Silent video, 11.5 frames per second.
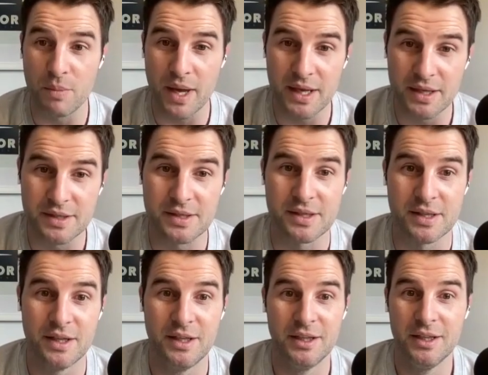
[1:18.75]

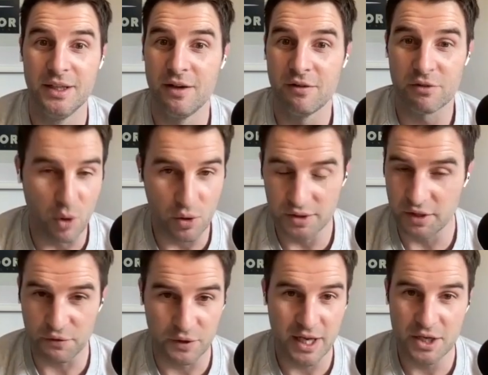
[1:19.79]
mates from all the
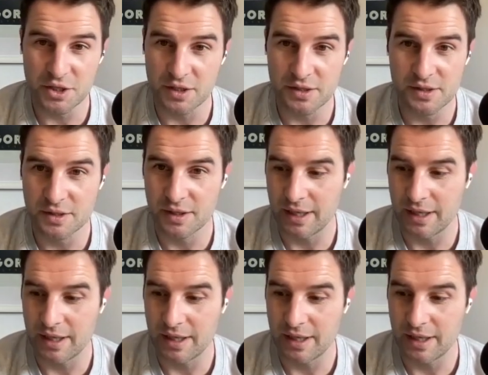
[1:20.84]
different nations.